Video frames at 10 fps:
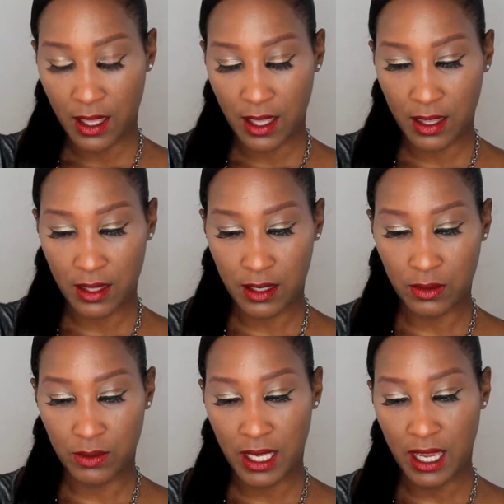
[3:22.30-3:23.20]
And
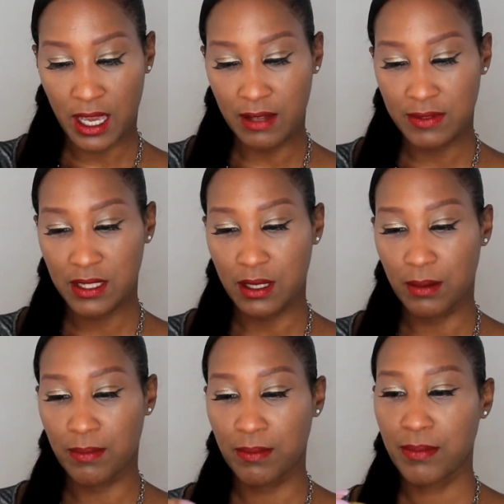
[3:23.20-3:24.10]
then we have
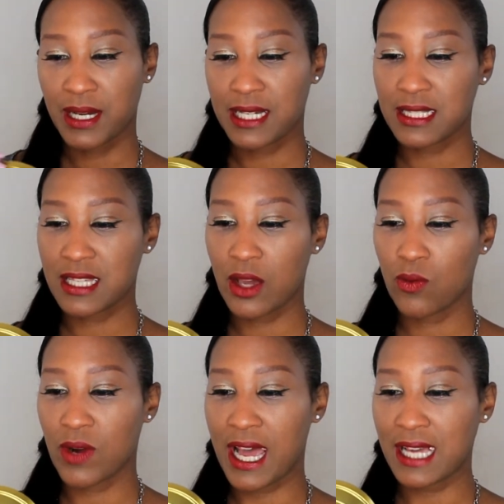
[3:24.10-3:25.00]
some Punte
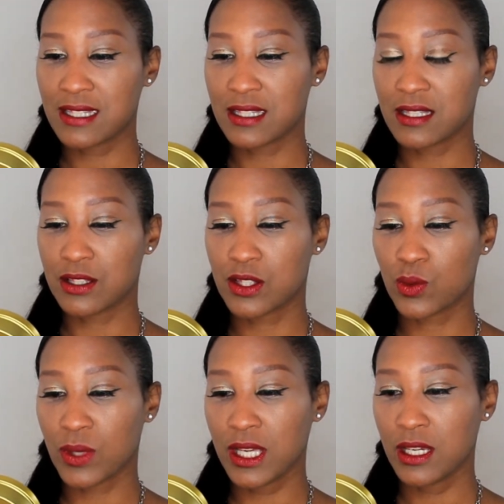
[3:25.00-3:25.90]
wax. This is
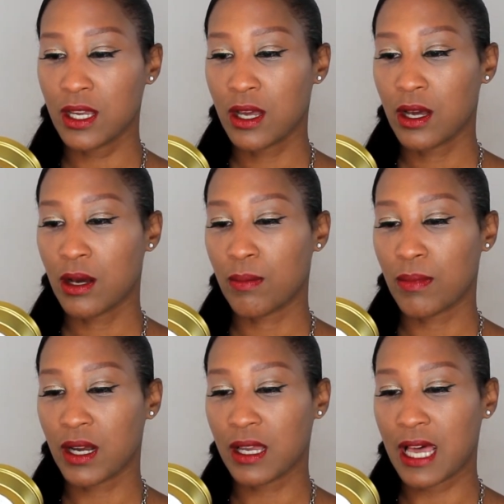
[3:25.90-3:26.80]
Sweet
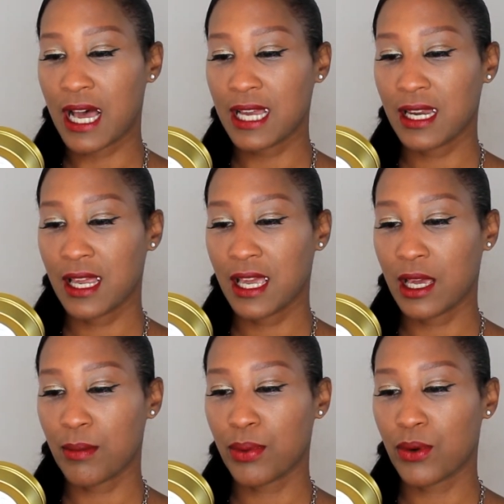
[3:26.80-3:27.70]
Merlot
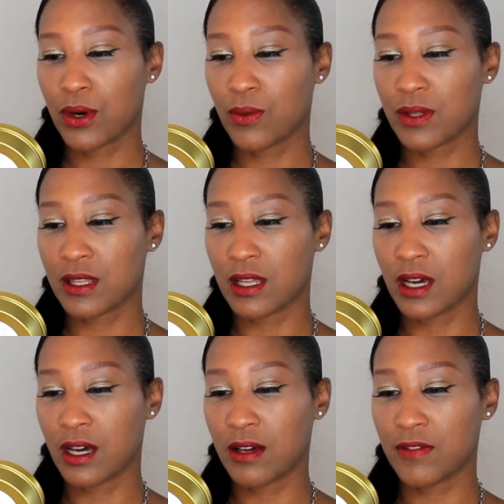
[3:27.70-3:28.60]
hand poured with
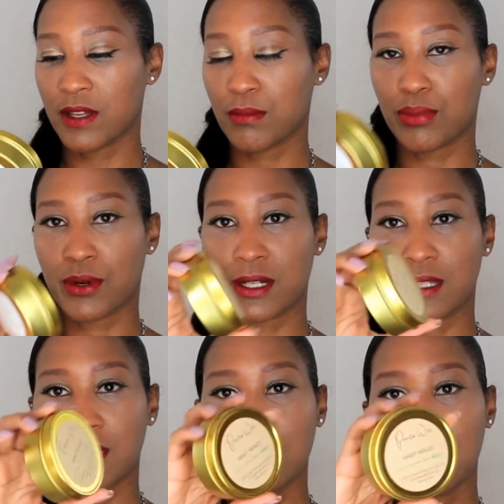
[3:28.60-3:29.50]
love in
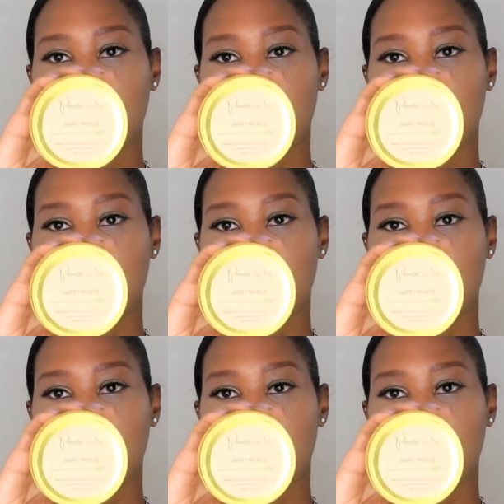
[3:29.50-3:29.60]
Brooklyn.